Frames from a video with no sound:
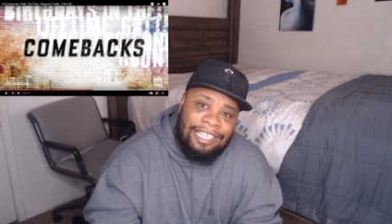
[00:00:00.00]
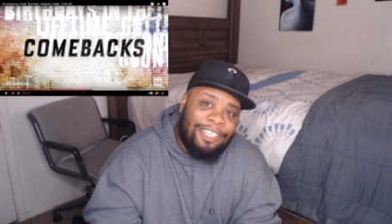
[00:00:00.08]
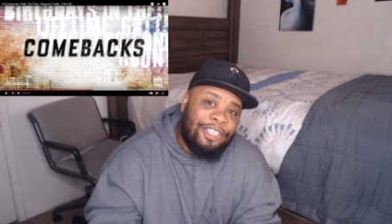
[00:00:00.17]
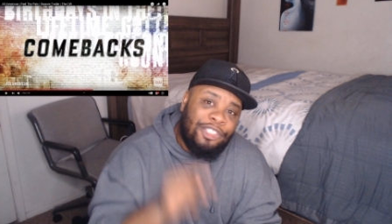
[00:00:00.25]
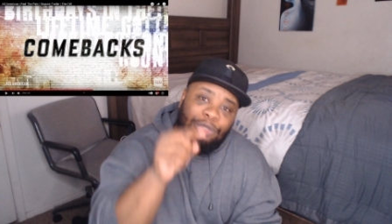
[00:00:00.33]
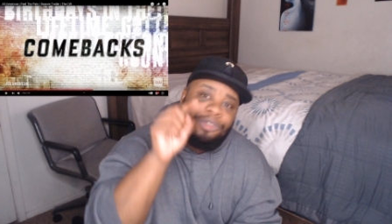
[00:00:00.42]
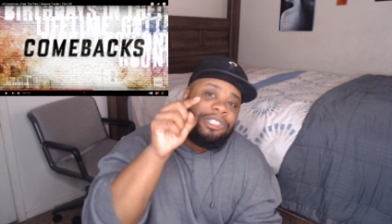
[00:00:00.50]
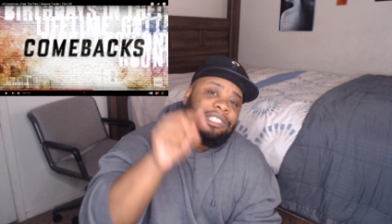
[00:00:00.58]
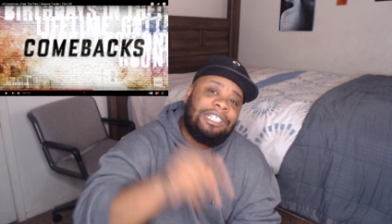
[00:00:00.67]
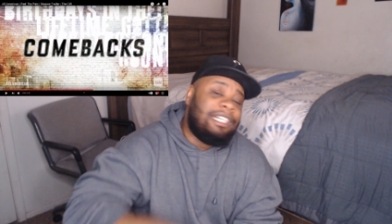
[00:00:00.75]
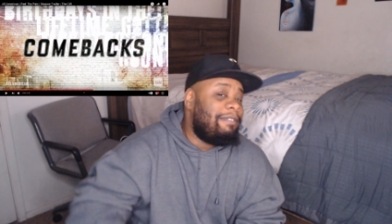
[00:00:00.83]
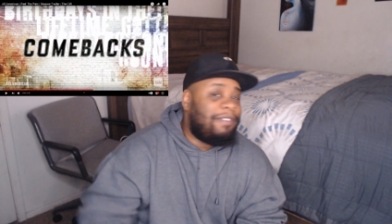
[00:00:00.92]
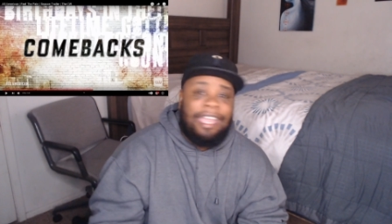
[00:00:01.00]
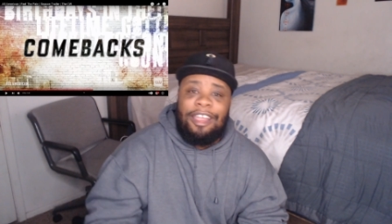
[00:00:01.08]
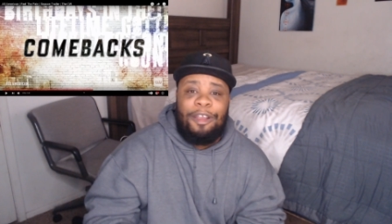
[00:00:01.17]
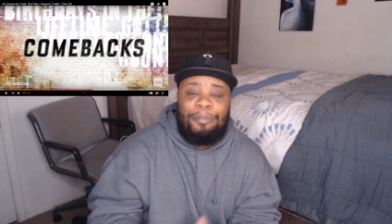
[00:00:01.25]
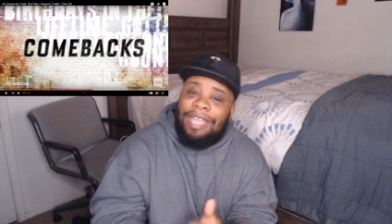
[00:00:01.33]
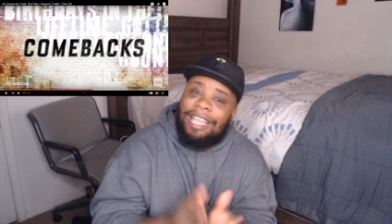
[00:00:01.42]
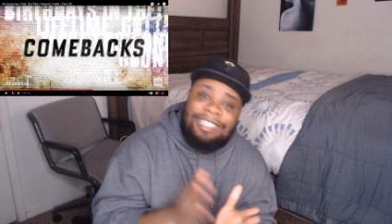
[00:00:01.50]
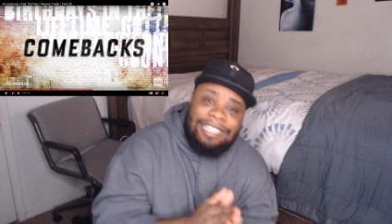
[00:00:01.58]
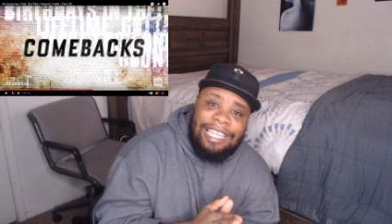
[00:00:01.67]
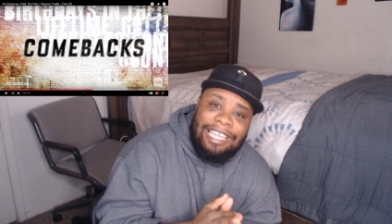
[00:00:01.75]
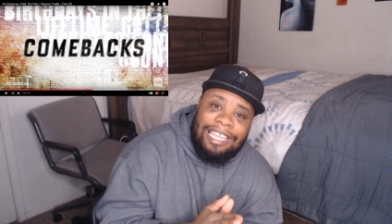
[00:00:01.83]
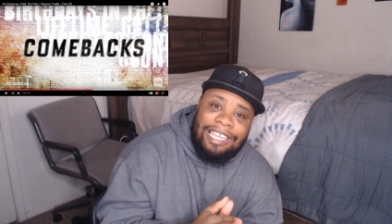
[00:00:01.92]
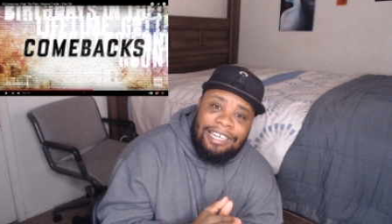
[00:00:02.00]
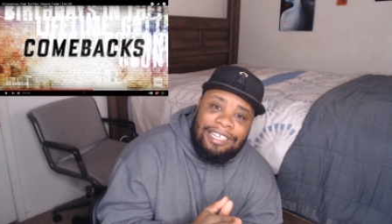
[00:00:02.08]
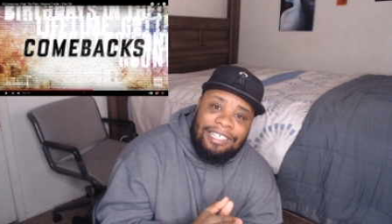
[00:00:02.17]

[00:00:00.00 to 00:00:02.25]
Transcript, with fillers: You shouldn't have cared back then.